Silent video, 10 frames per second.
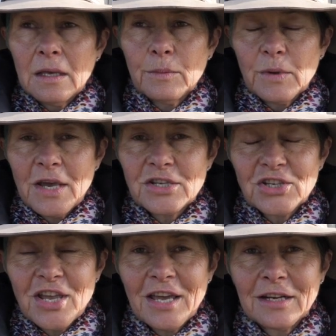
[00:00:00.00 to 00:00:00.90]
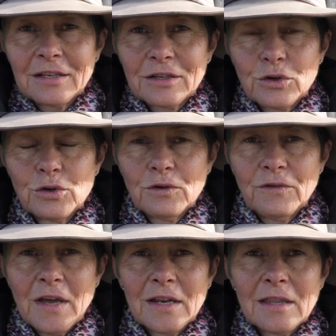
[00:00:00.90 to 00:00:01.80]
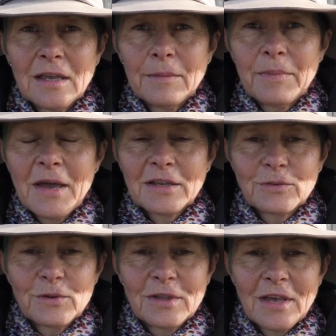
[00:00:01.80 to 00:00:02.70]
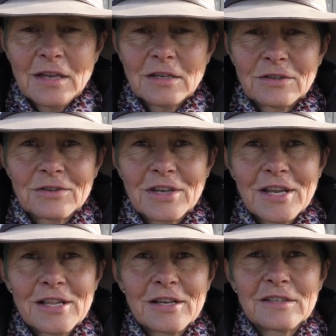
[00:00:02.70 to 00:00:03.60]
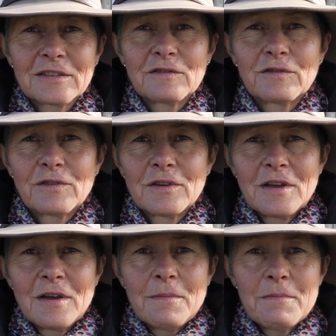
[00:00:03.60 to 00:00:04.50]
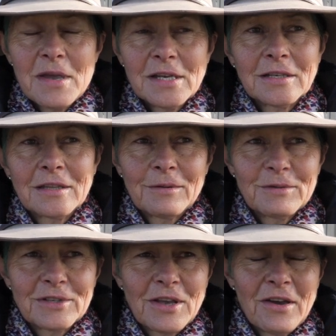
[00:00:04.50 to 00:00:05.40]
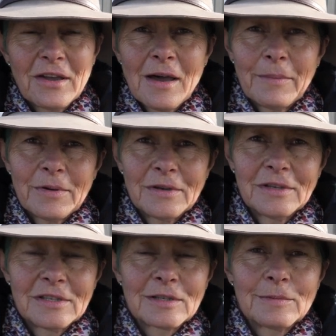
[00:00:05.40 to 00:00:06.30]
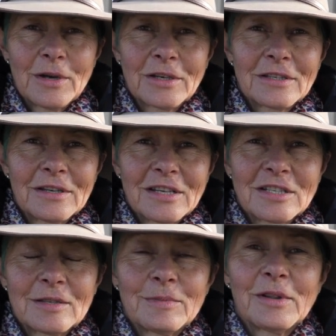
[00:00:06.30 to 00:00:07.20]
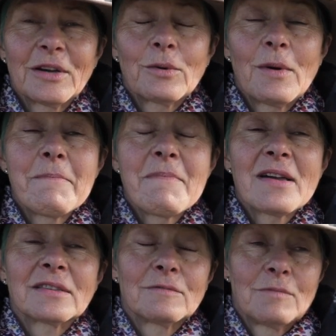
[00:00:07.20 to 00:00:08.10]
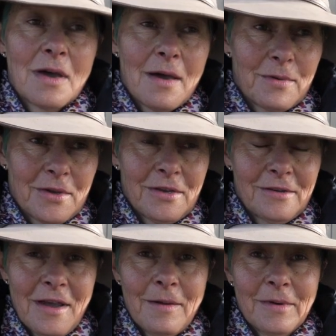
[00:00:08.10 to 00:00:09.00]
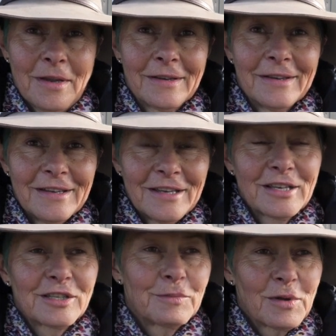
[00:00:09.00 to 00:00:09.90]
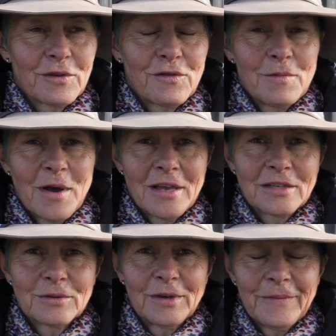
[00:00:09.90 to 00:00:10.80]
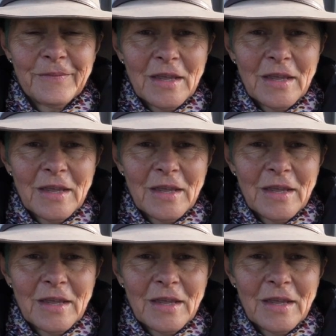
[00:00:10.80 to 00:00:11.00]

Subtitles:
We actually had a cool van in there packed with 800 kilos of meat that was going up in smoke, so it actually smelled like one massive barbecue happening. You could smell it for miles away.